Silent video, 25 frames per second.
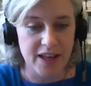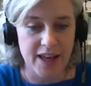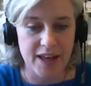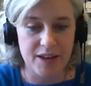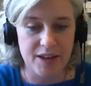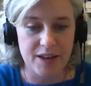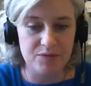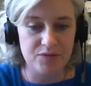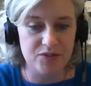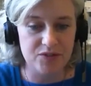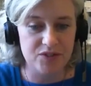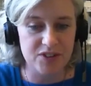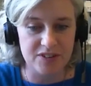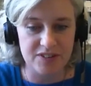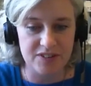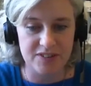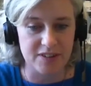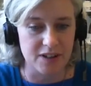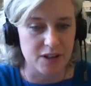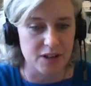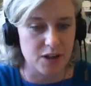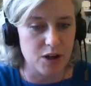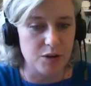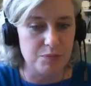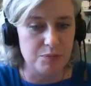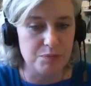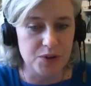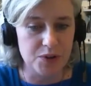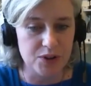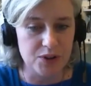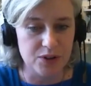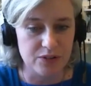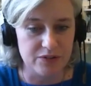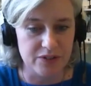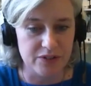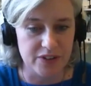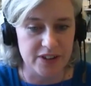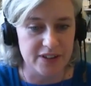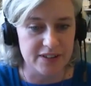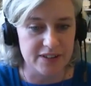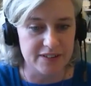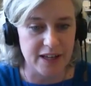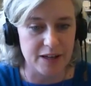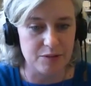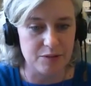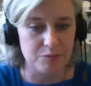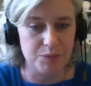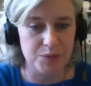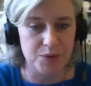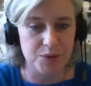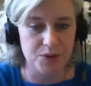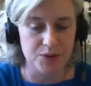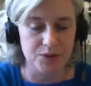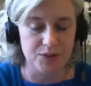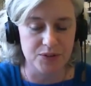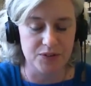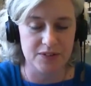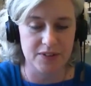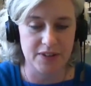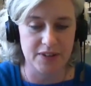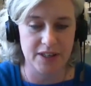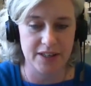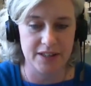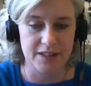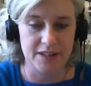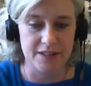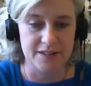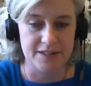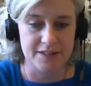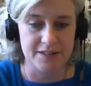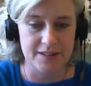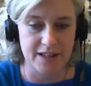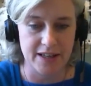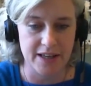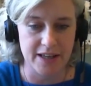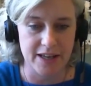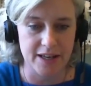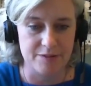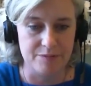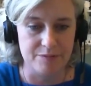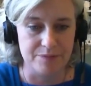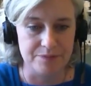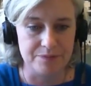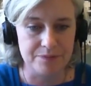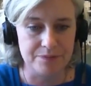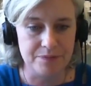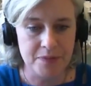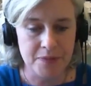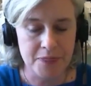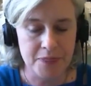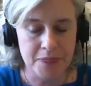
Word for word: Um, just a couple of examples is um,